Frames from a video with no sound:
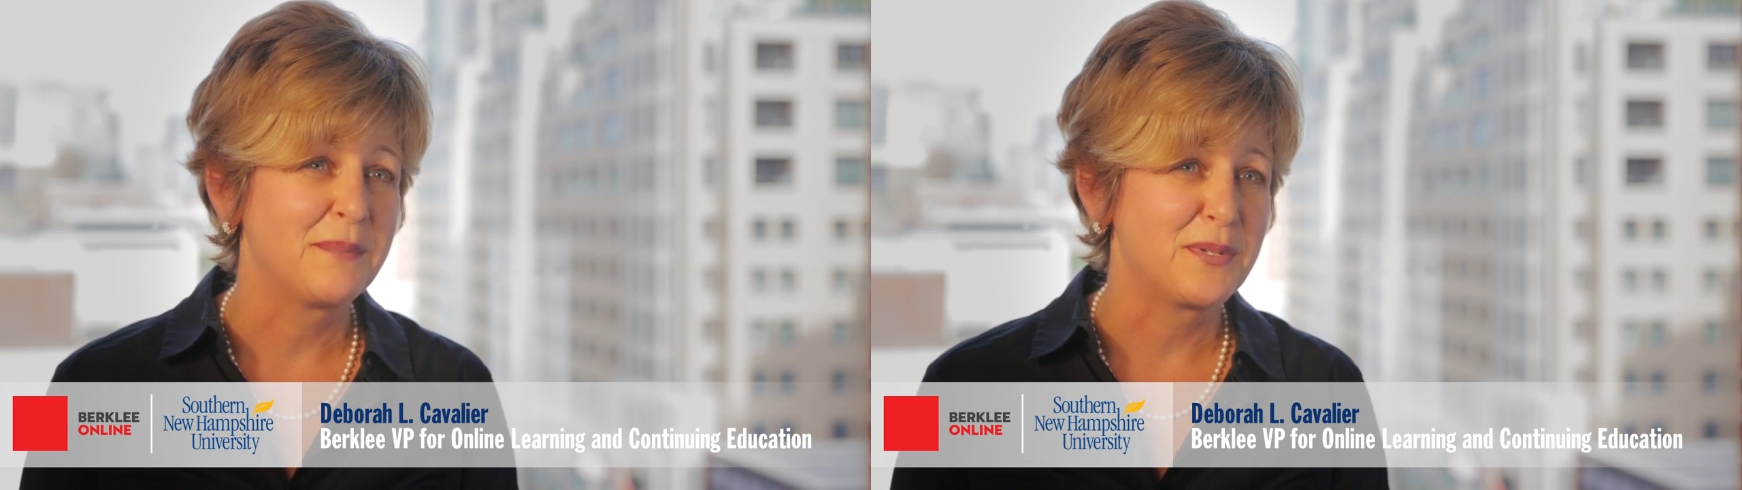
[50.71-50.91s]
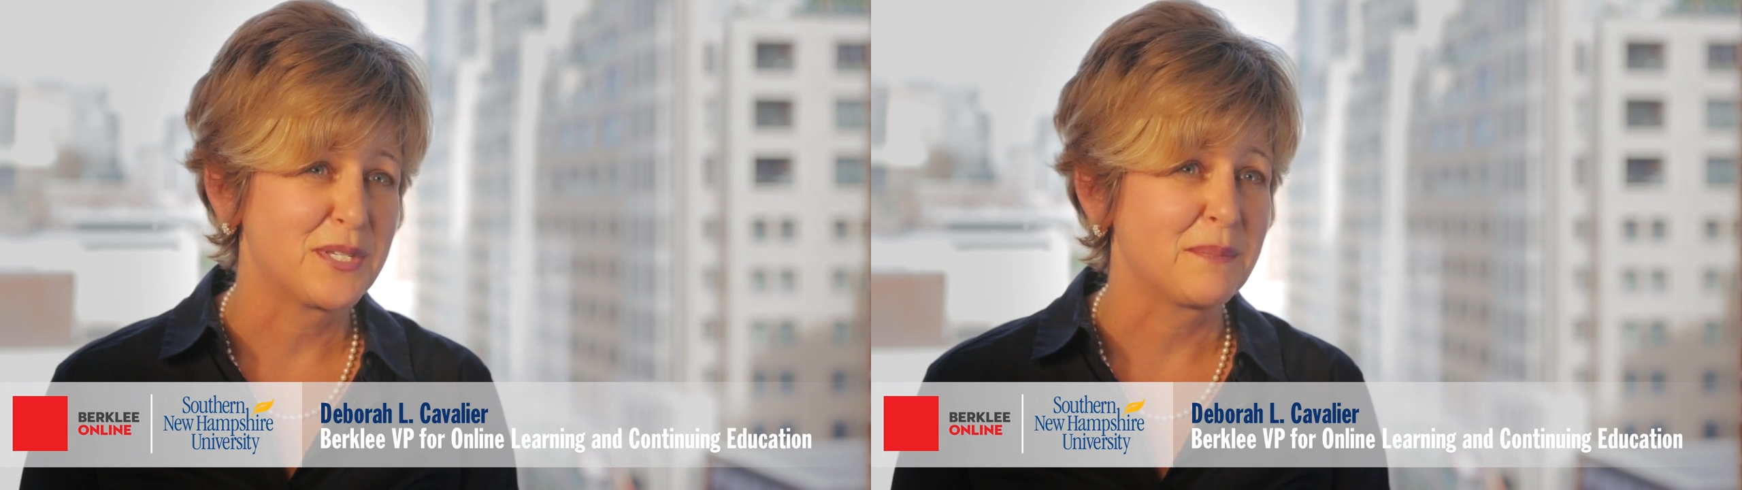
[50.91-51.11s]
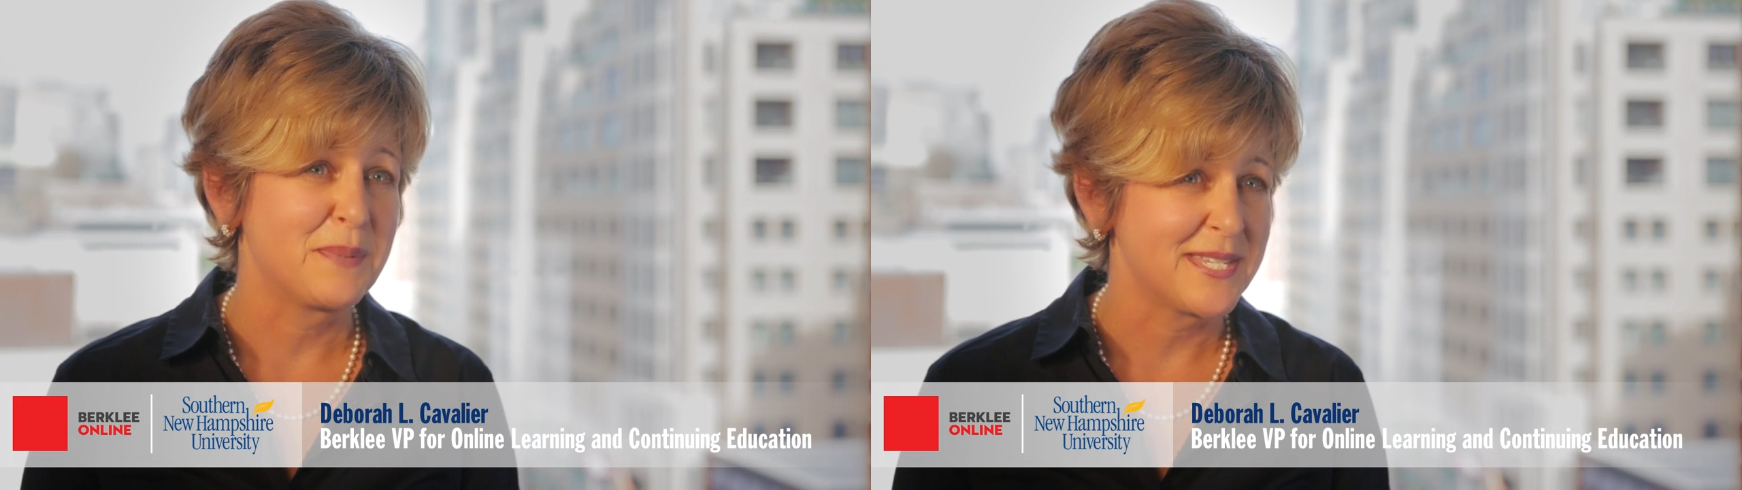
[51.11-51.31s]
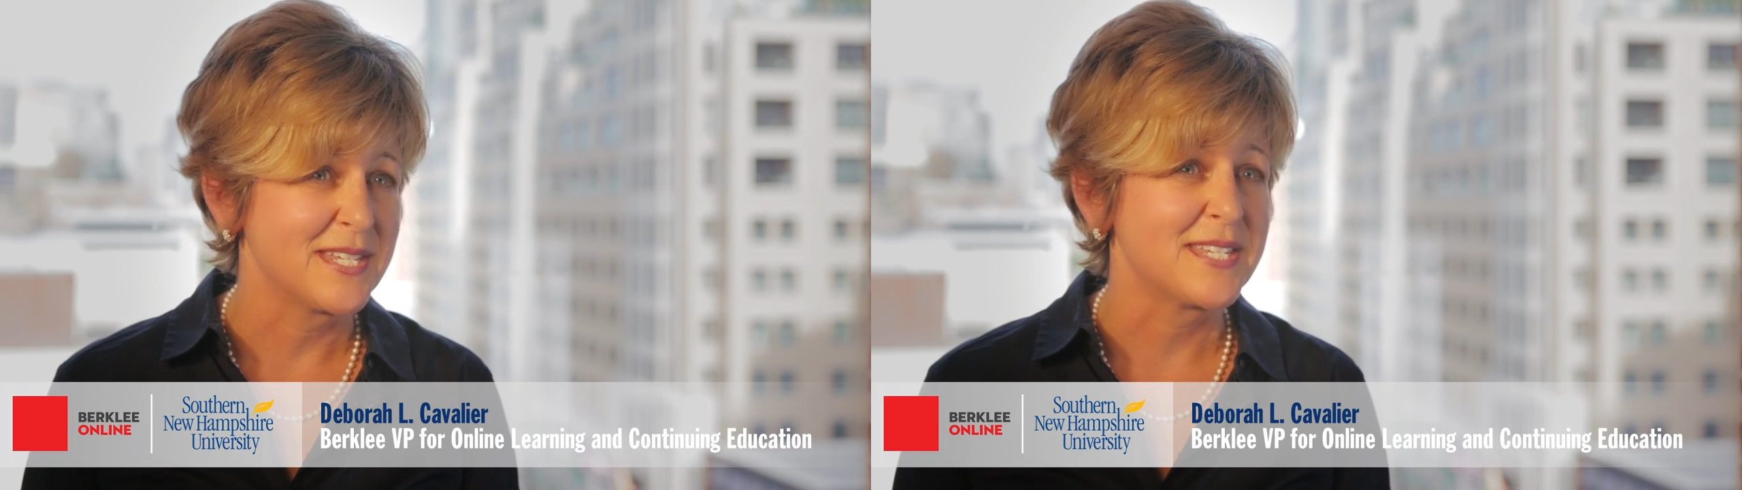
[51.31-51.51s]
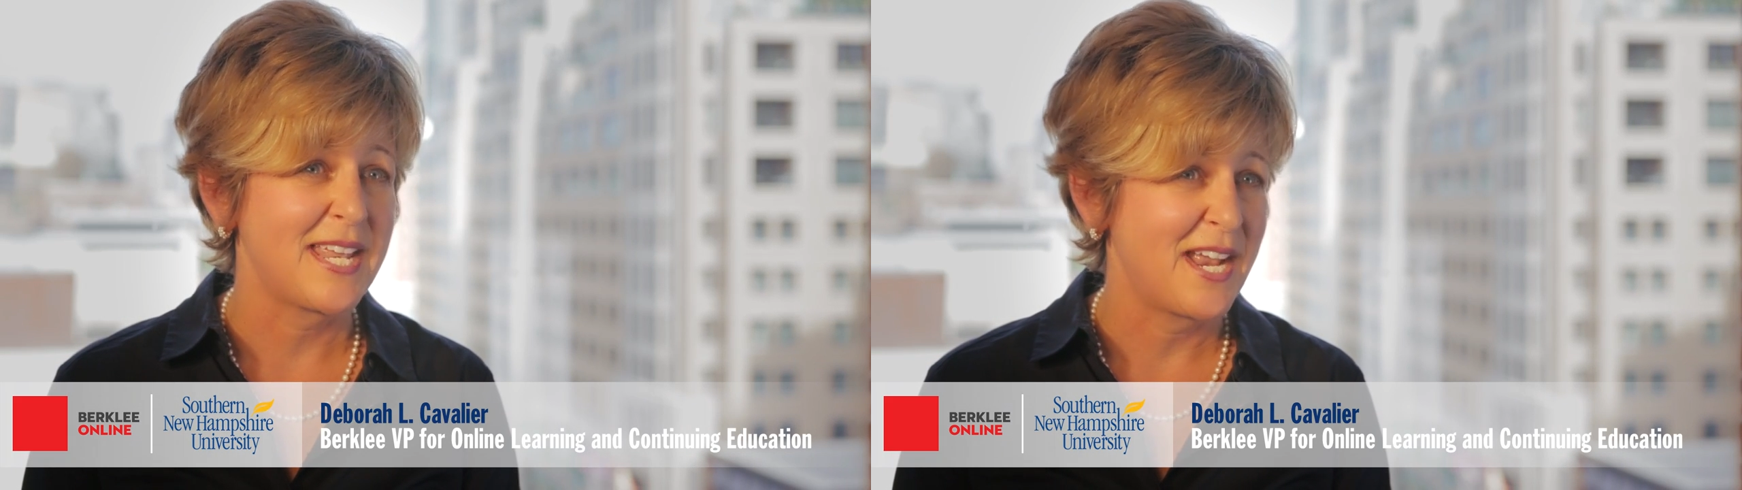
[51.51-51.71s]
in the music
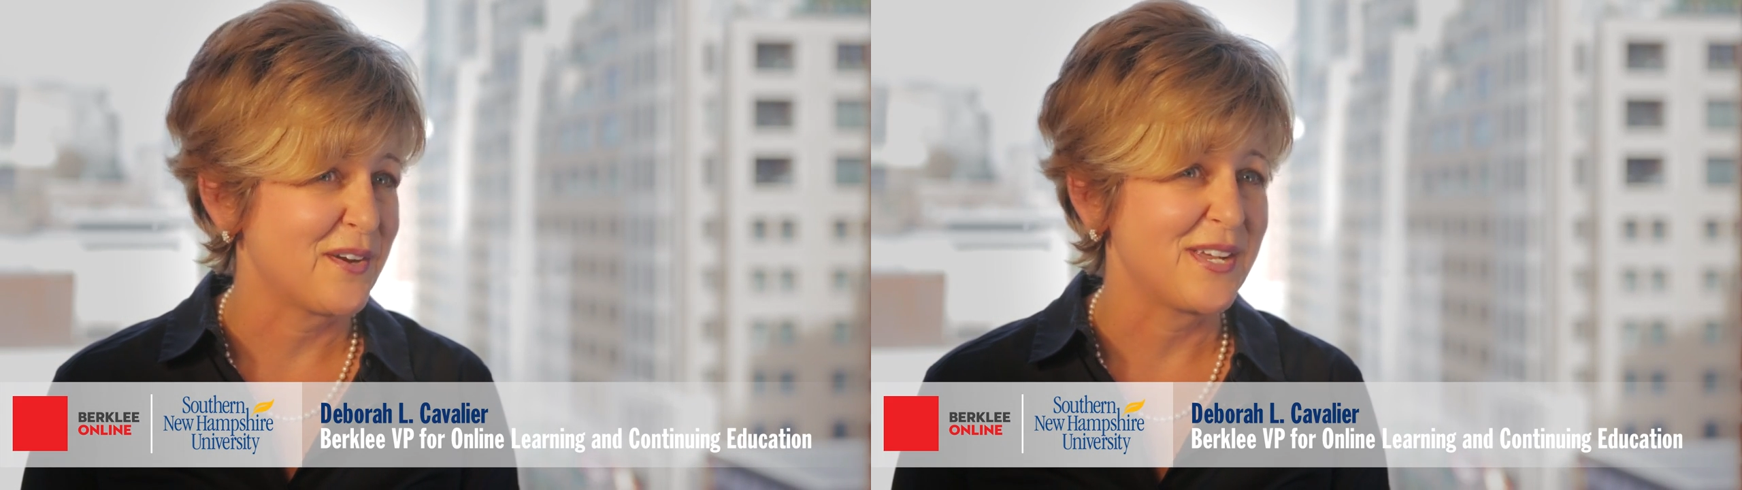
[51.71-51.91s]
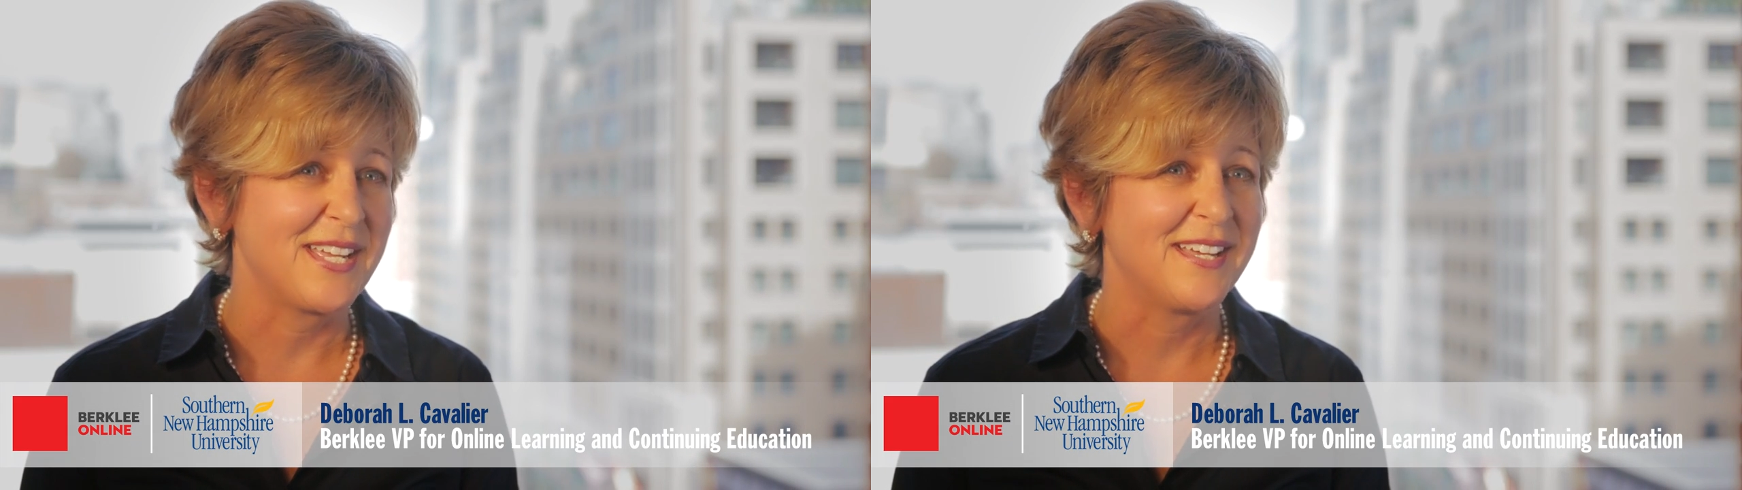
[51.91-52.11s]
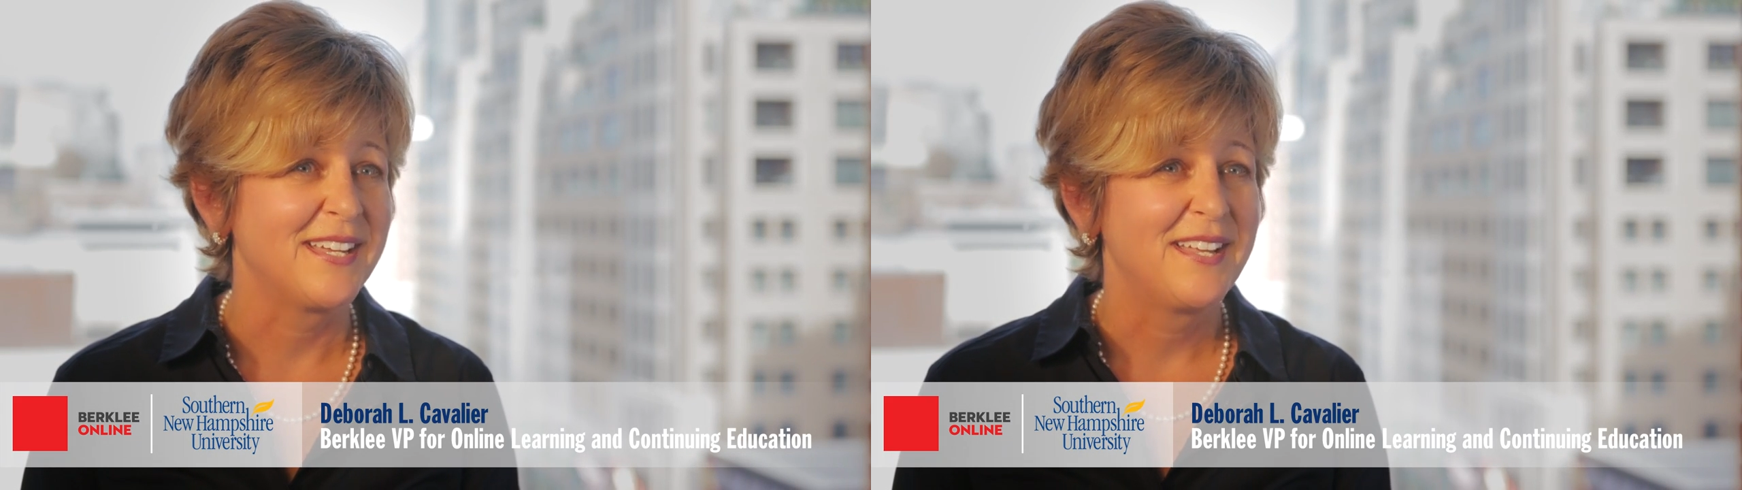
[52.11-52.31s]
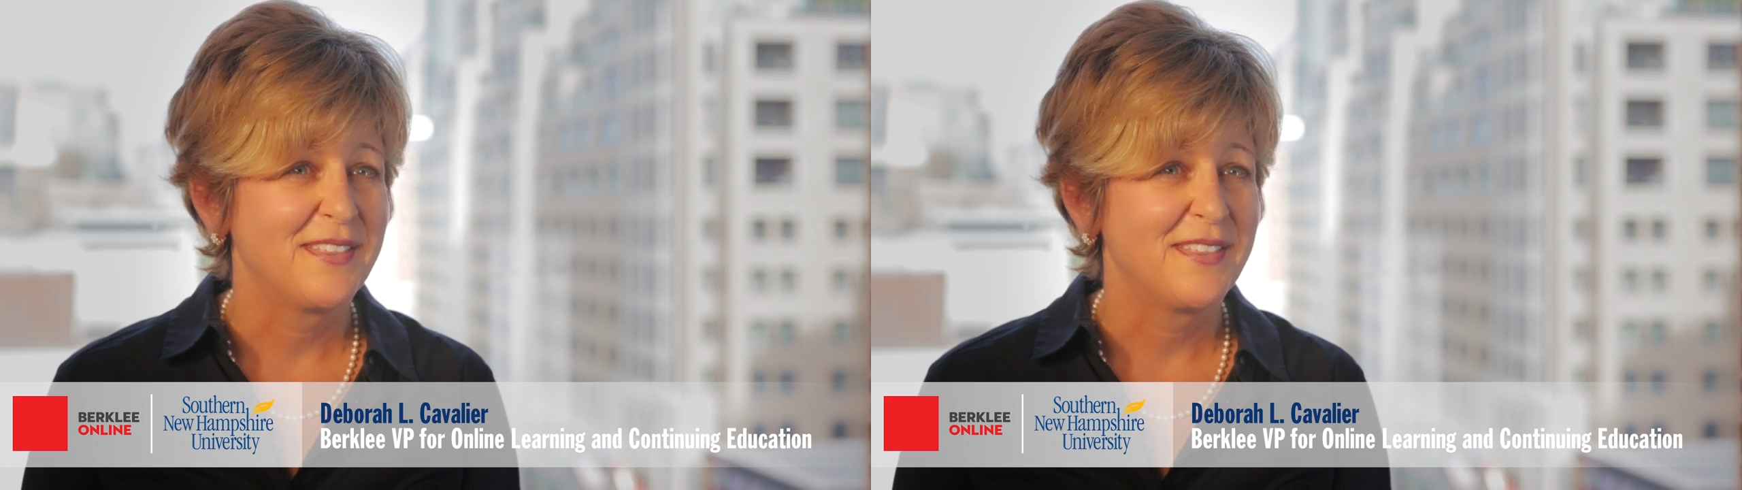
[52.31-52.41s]
business area.